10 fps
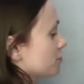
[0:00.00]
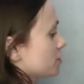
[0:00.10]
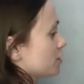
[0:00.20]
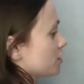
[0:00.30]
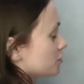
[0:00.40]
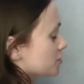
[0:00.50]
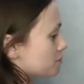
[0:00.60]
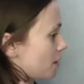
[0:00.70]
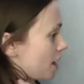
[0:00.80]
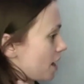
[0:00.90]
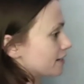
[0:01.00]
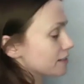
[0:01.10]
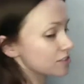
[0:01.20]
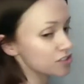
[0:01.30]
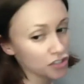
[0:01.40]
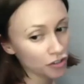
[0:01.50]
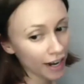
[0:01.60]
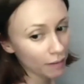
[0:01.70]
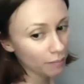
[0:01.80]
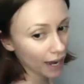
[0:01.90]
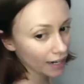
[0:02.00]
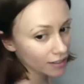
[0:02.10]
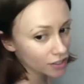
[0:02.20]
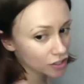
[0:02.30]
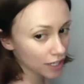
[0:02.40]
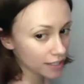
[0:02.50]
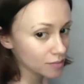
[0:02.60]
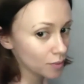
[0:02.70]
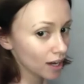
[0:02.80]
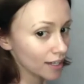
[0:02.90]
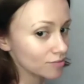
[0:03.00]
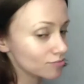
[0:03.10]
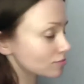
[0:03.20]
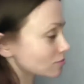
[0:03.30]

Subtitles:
your spine, straight back, straight spine,